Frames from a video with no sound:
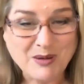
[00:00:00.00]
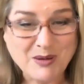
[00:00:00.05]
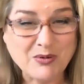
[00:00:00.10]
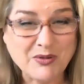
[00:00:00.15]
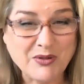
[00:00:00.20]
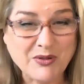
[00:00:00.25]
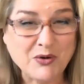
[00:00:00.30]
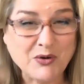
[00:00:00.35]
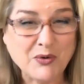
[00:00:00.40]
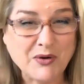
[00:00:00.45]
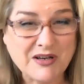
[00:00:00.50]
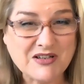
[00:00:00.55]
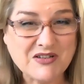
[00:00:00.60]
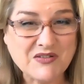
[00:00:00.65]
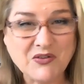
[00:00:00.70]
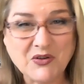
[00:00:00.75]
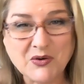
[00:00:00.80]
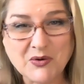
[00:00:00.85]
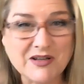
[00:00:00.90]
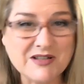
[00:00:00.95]
people that you're
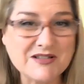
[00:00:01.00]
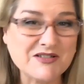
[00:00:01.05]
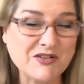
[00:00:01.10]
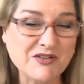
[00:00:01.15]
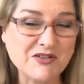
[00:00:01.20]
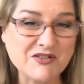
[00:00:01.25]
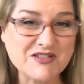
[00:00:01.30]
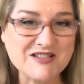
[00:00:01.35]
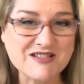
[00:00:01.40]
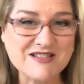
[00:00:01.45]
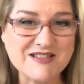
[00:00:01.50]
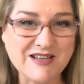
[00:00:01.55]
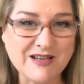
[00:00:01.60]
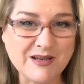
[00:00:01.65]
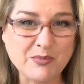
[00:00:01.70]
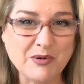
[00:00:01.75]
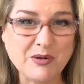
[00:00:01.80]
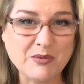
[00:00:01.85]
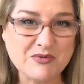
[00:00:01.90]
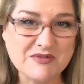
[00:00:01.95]
interviewing so you're just
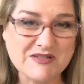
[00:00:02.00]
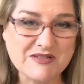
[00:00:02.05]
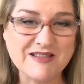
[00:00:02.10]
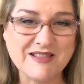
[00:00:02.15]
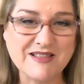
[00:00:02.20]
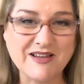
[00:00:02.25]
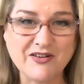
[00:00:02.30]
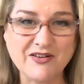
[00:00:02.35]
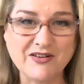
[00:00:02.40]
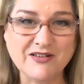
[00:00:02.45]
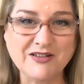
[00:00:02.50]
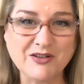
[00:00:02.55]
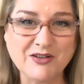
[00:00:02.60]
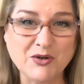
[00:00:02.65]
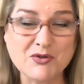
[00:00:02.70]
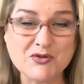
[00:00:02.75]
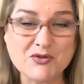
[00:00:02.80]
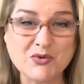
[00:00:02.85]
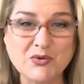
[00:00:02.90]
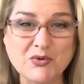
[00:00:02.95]
seeing people sit there and you
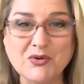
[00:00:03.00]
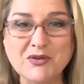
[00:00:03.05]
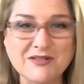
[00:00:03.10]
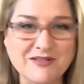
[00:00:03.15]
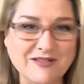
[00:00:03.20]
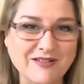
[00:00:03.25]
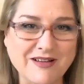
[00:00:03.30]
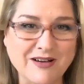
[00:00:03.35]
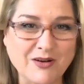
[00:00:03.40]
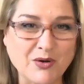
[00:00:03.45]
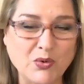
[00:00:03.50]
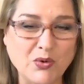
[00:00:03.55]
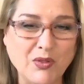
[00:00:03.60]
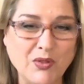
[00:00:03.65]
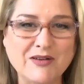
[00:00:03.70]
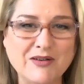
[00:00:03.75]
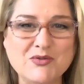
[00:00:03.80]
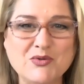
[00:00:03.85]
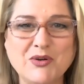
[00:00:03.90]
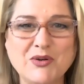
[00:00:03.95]
know talk i call
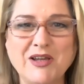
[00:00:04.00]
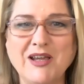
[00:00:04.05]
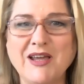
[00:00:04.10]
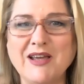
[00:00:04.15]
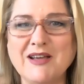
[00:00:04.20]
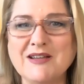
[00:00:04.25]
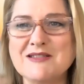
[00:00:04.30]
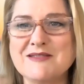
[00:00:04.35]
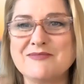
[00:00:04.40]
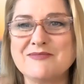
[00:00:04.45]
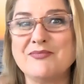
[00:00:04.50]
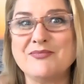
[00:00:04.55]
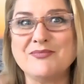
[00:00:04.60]
that talking heads